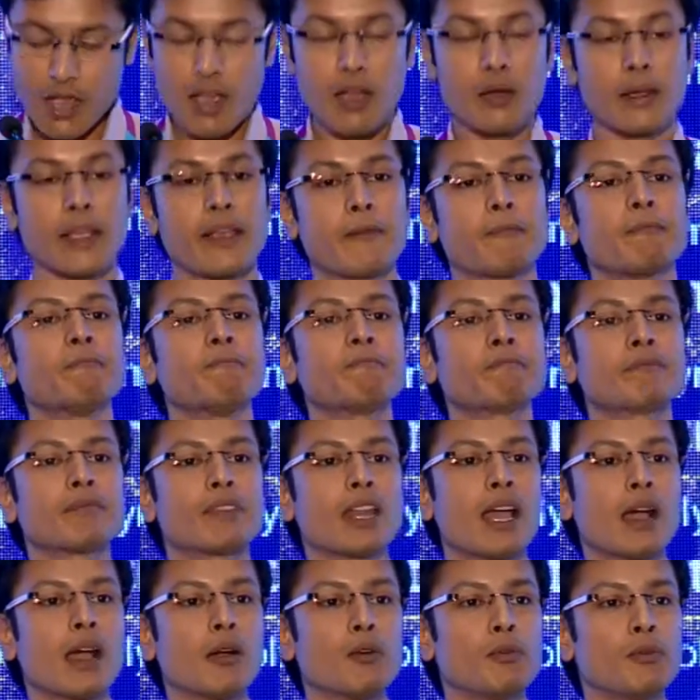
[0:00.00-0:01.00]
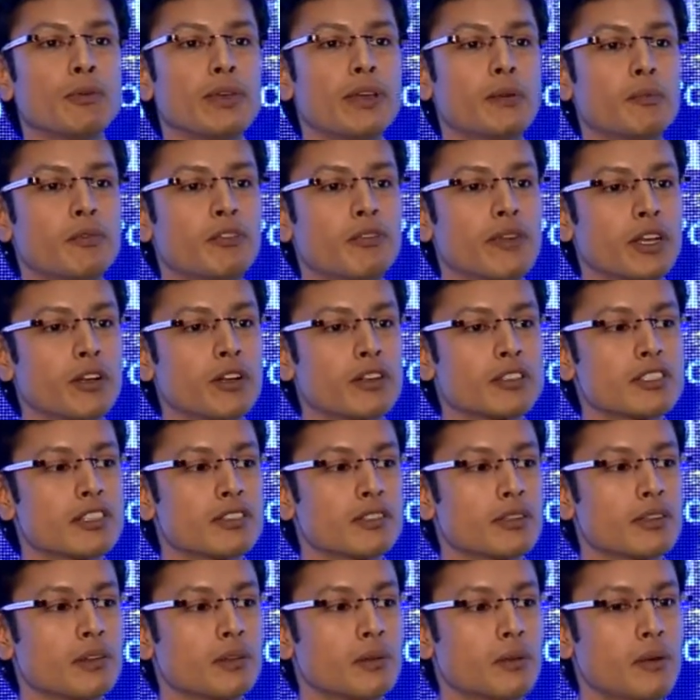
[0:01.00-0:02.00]
Okay, now we are moving on
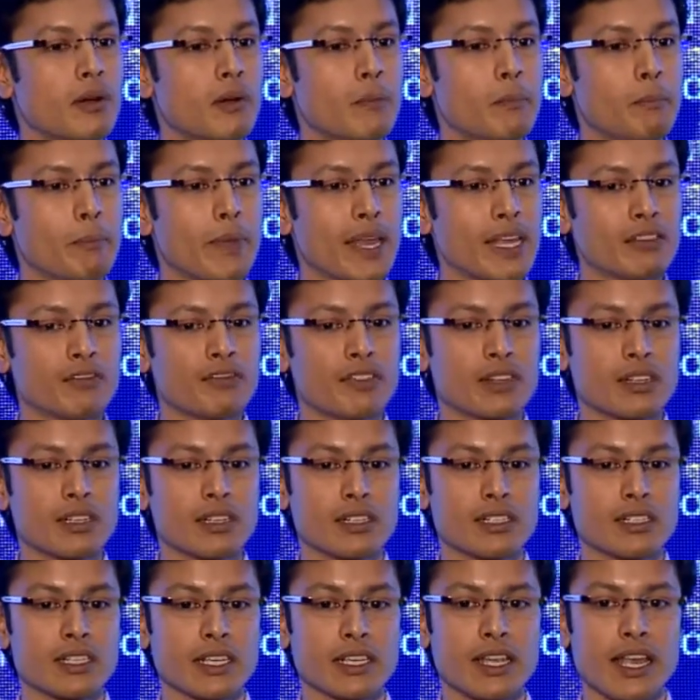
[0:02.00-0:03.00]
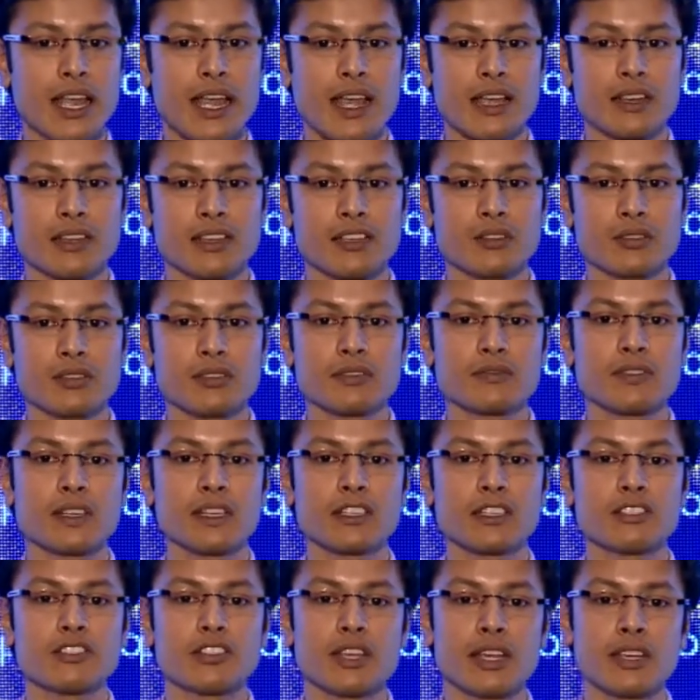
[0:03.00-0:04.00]
to male fertility and the use of
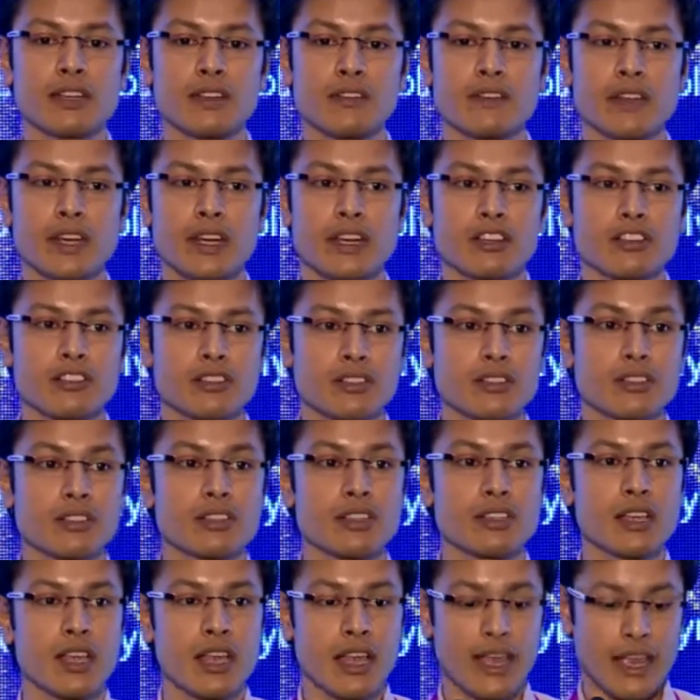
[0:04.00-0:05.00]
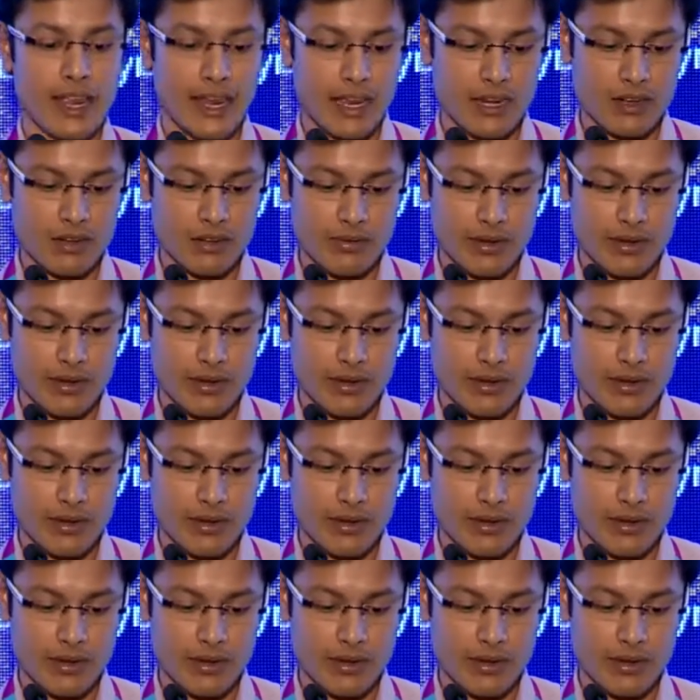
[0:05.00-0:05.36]
these genetic variations in